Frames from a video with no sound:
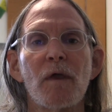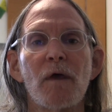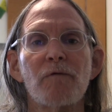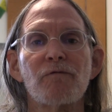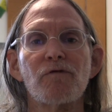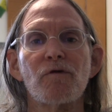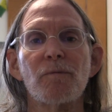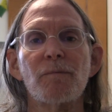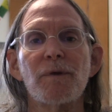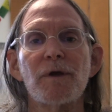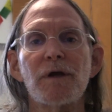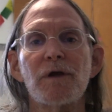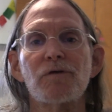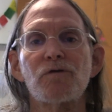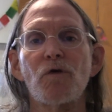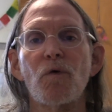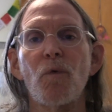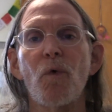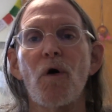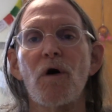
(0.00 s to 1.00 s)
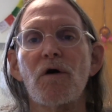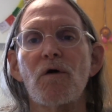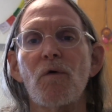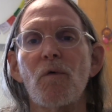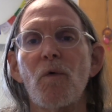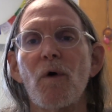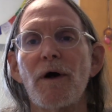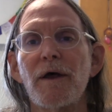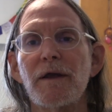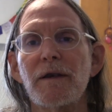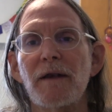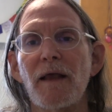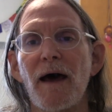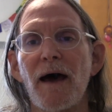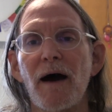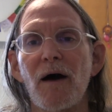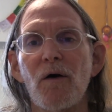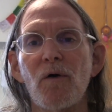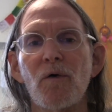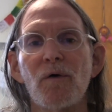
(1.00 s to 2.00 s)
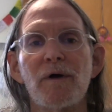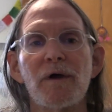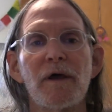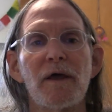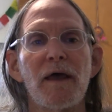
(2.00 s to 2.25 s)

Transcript: for me to walk away now